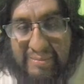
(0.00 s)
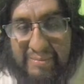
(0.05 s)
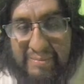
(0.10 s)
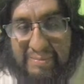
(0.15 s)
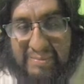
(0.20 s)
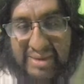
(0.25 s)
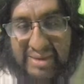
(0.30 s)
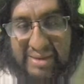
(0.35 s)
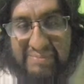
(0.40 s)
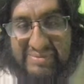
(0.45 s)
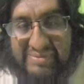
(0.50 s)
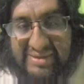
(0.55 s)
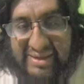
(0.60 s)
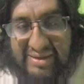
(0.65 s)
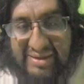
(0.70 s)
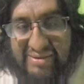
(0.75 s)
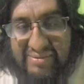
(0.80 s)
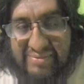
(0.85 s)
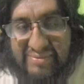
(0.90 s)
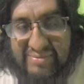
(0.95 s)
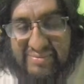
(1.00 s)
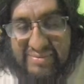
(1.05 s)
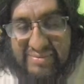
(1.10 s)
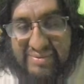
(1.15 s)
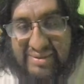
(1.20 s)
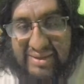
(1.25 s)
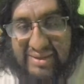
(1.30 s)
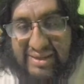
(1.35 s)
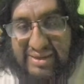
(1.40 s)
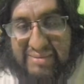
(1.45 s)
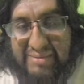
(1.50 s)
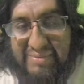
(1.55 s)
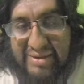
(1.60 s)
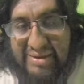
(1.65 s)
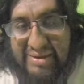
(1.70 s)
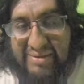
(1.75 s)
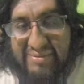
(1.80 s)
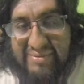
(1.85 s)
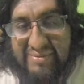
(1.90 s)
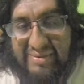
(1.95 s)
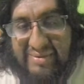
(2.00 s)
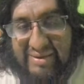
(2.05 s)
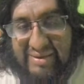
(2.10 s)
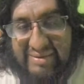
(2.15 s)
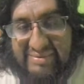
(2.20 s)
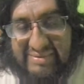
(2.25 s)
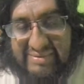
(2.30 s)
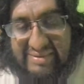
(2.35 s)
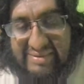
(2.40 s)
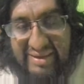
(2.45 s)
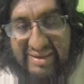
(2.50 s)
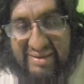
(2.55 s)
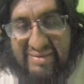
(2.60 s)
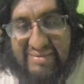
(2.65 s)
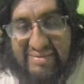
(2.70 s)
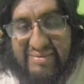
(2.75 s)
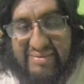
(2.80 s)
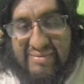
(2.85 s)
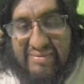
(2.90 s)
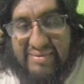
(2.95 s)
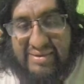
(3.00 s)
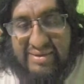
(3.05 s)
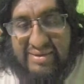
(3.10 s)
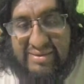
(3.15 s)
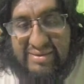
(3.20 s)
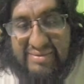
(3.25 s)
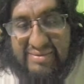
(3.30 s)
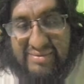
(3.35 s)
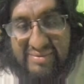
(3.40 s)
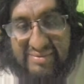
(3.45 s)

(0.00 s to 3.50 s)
Maps allow any value as key, okay?